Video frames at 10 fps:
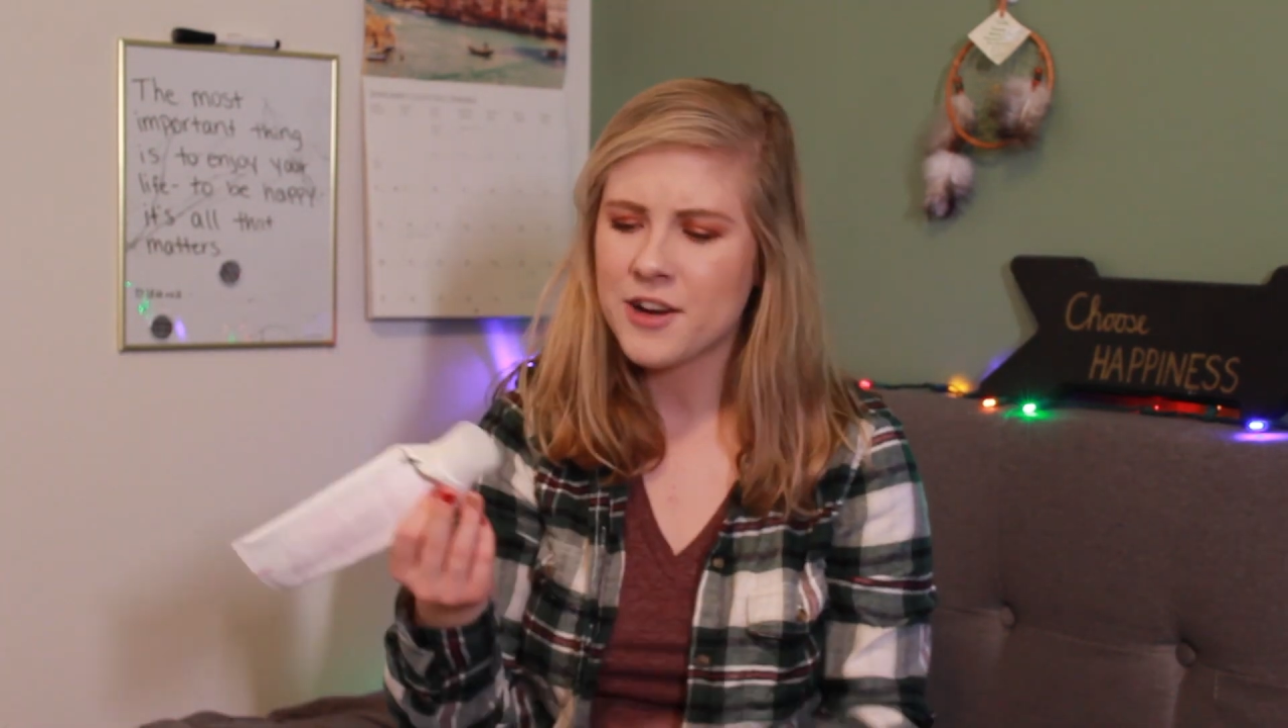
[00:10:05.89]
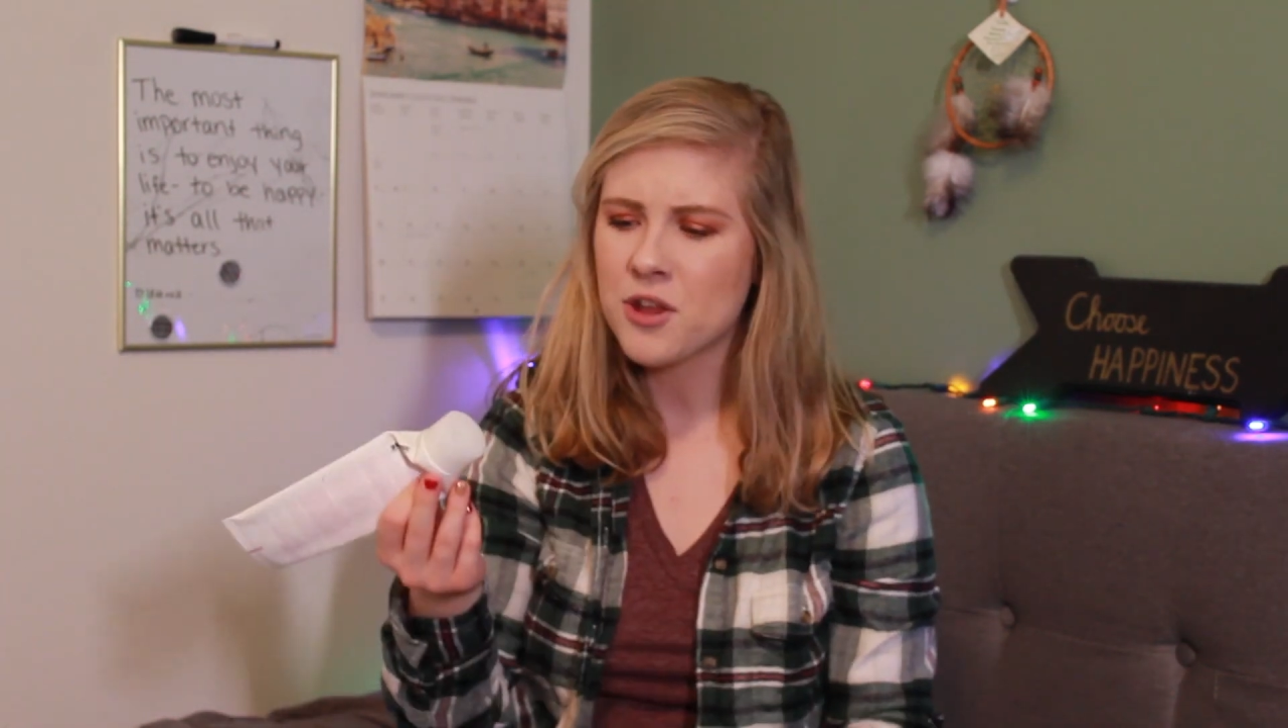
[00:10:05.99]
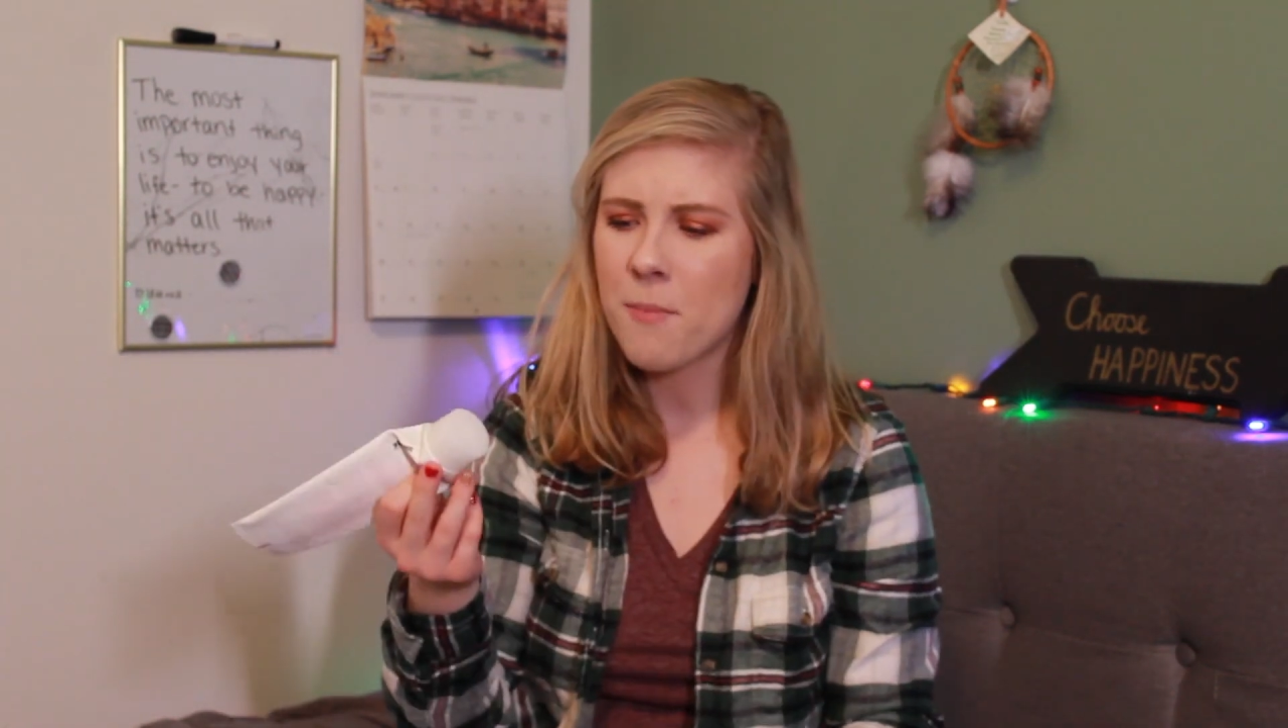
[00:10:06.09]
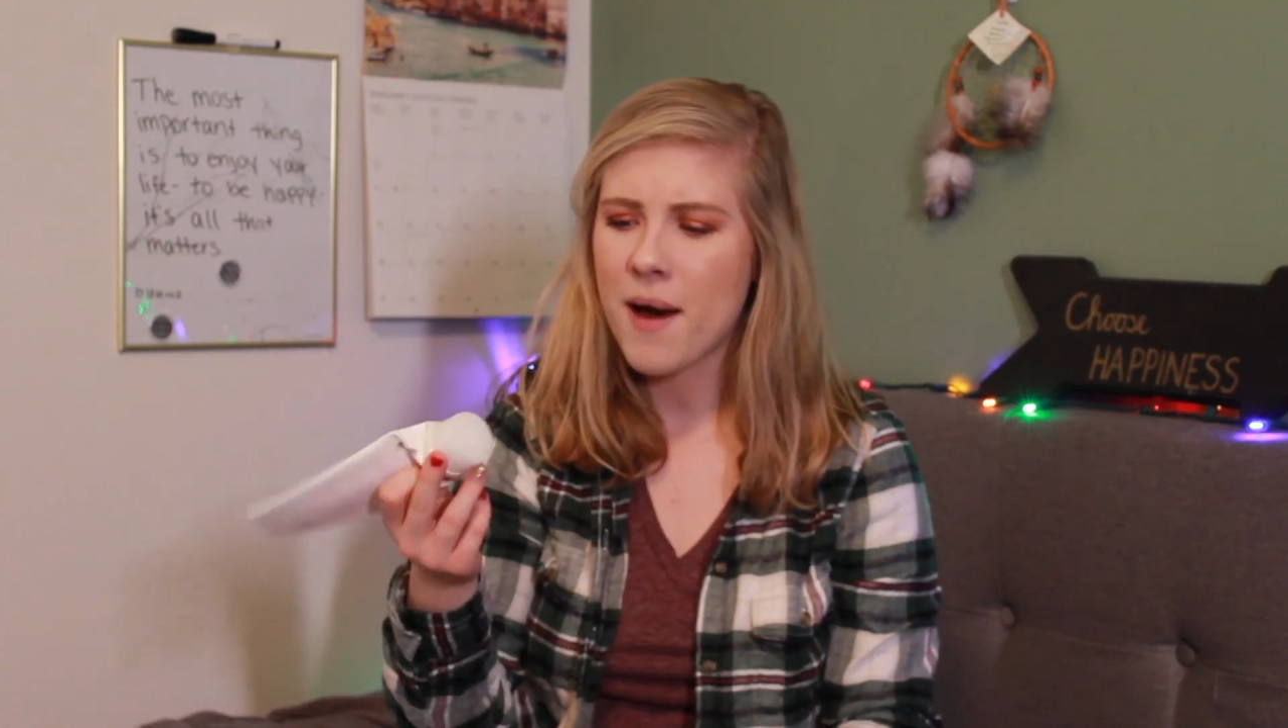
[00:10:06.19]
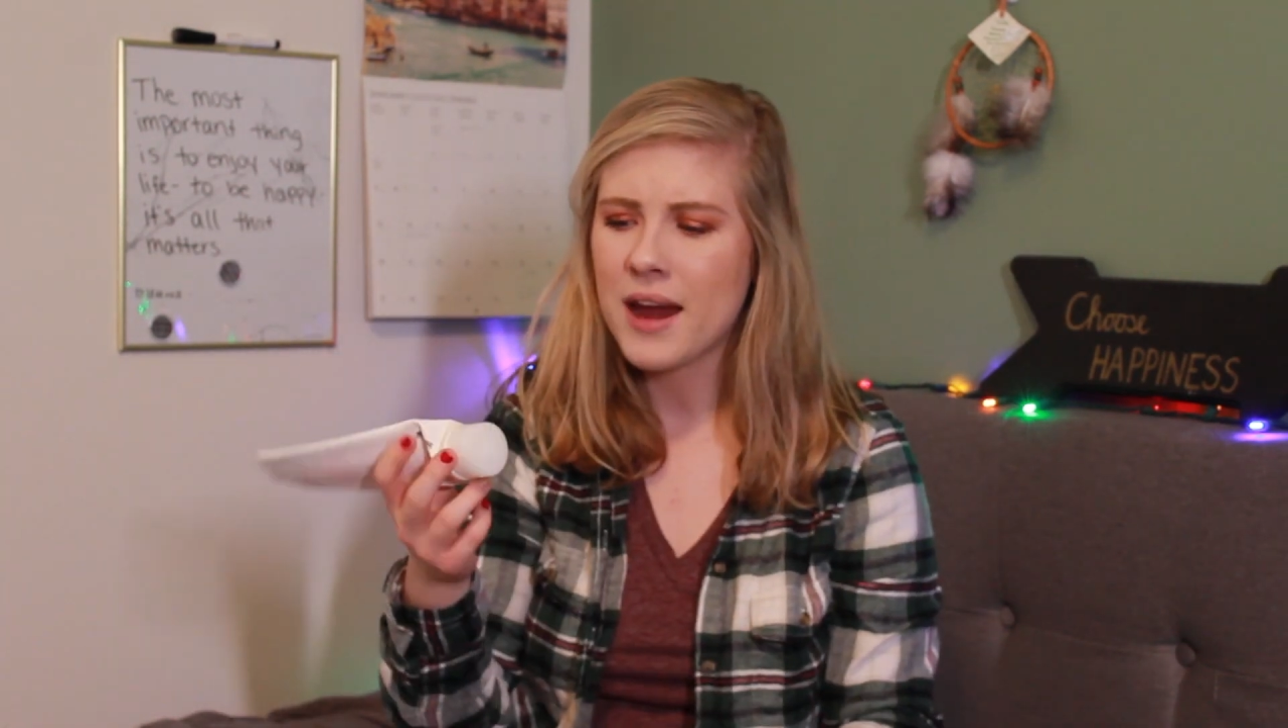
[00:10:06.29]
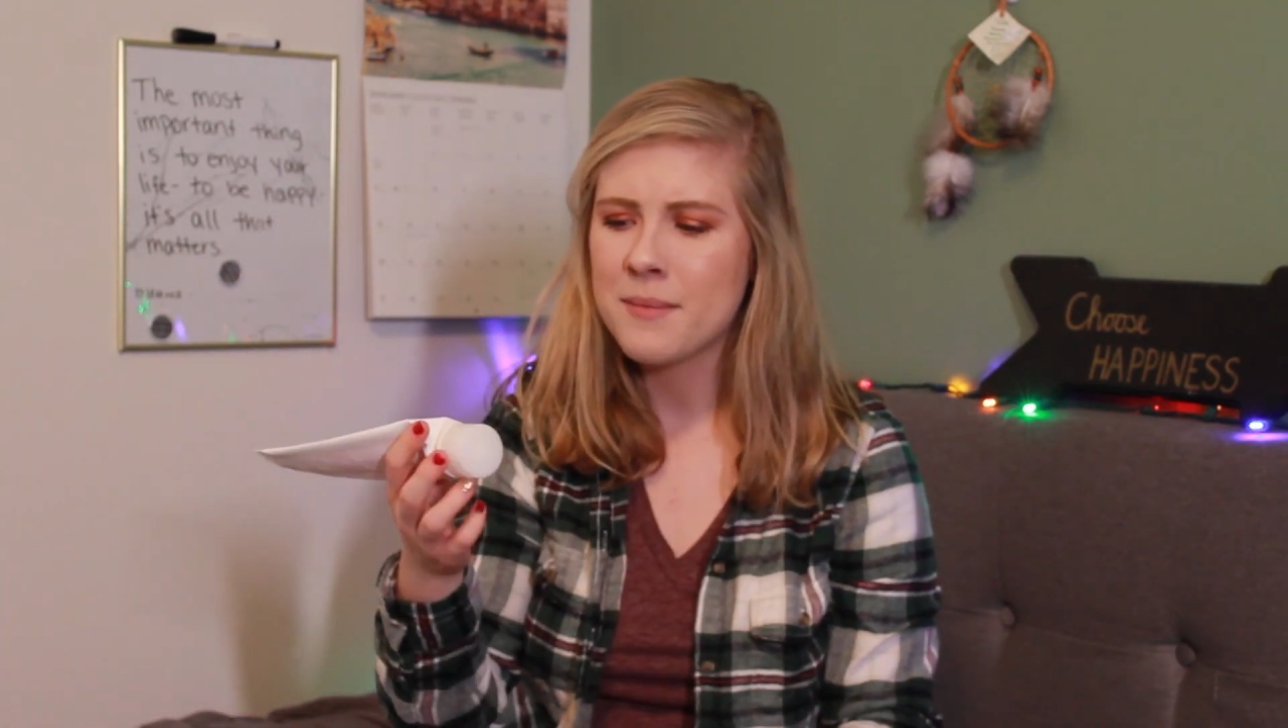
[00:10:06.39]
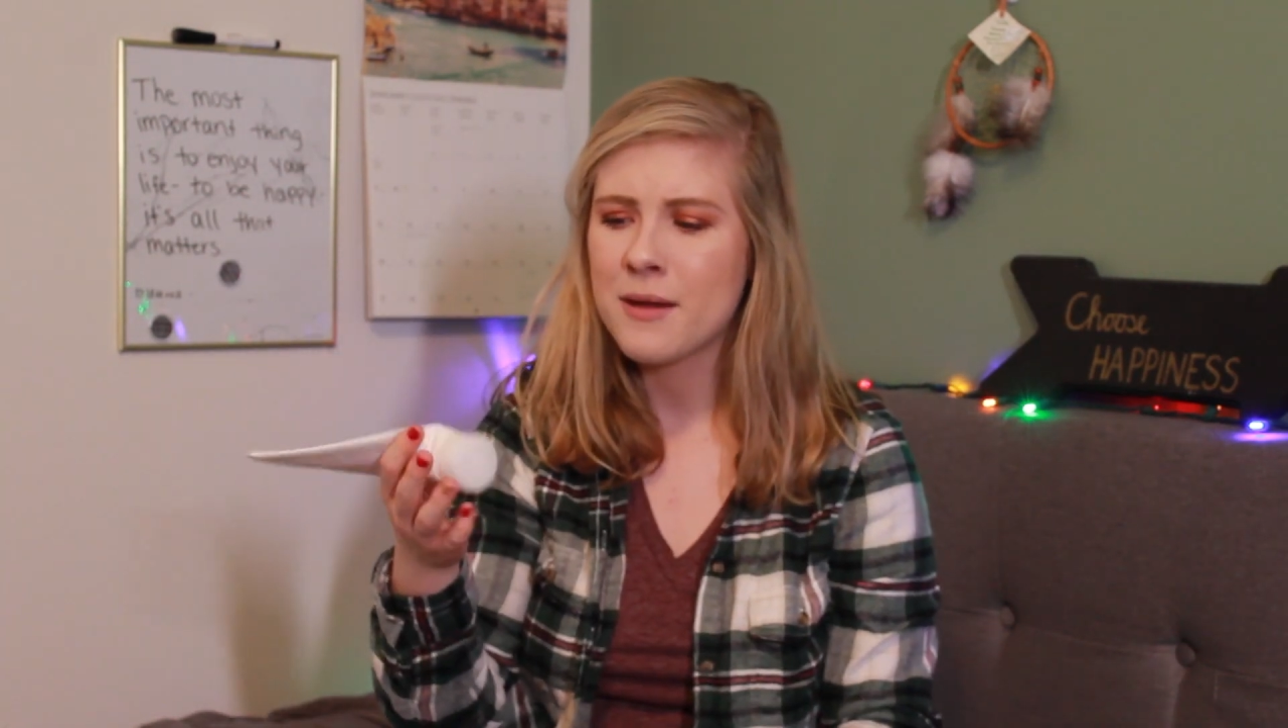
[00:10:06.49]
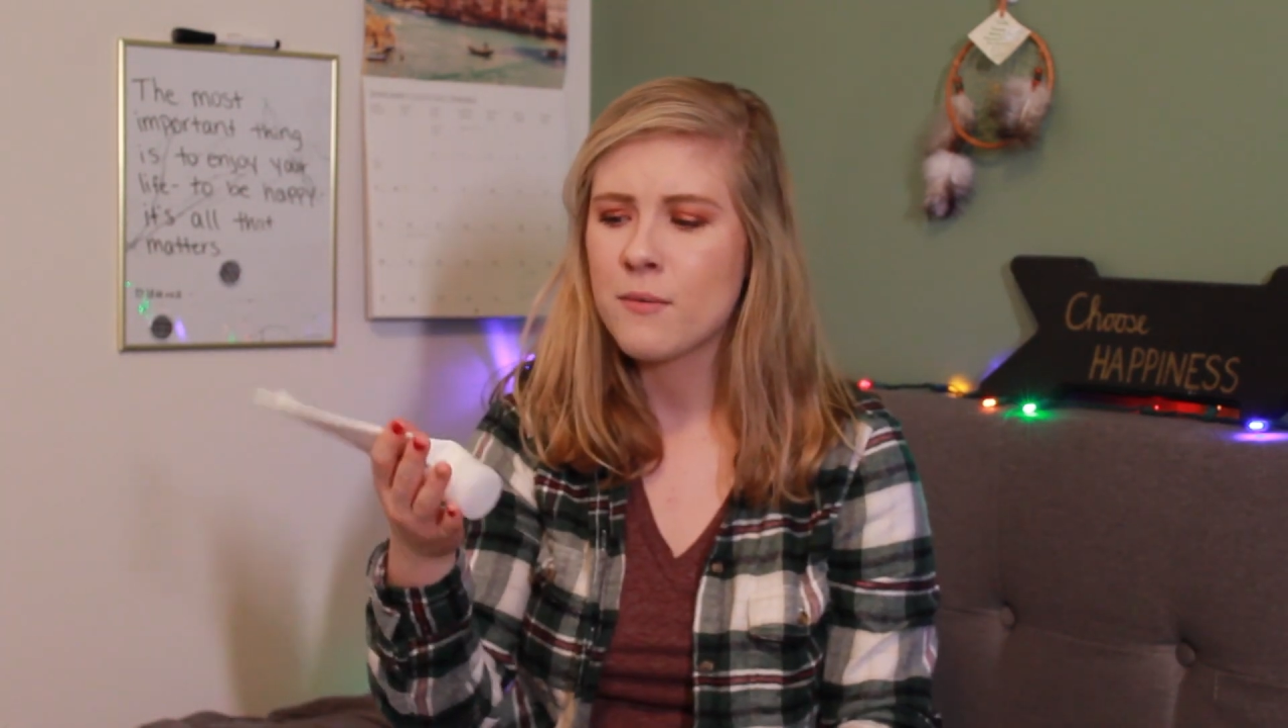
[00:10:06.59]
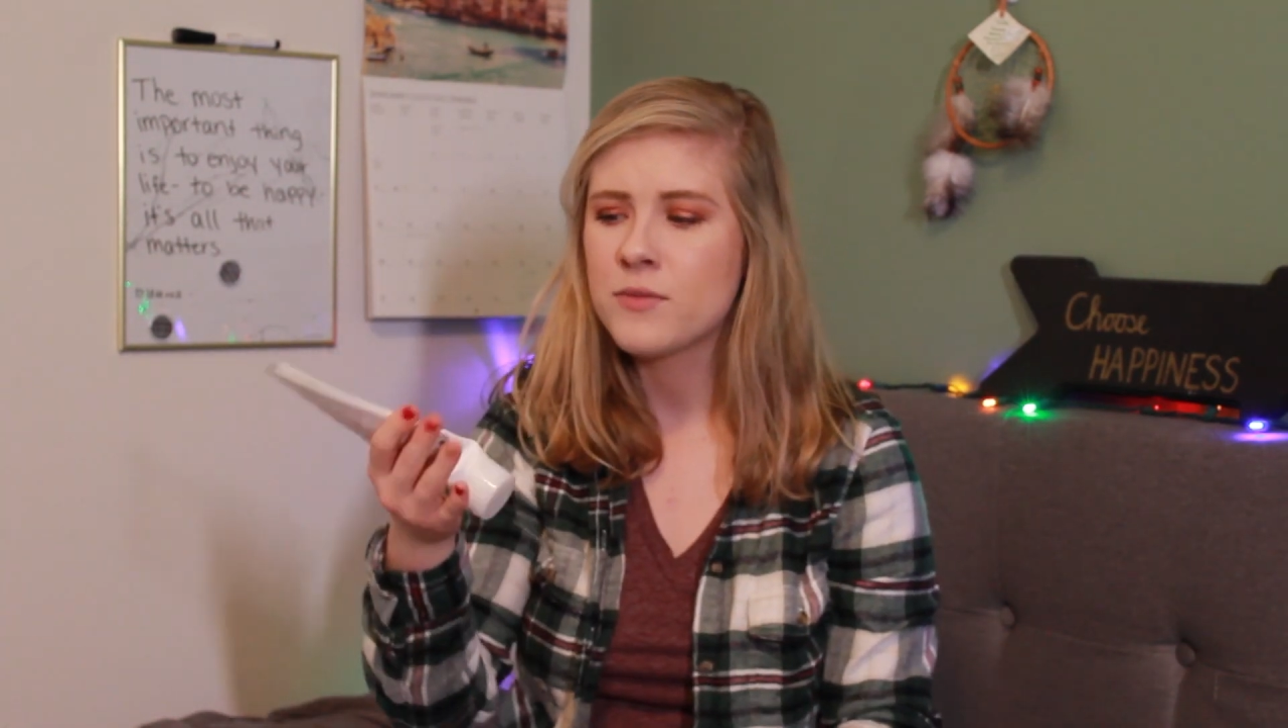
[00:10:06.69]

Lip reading: near the bottom,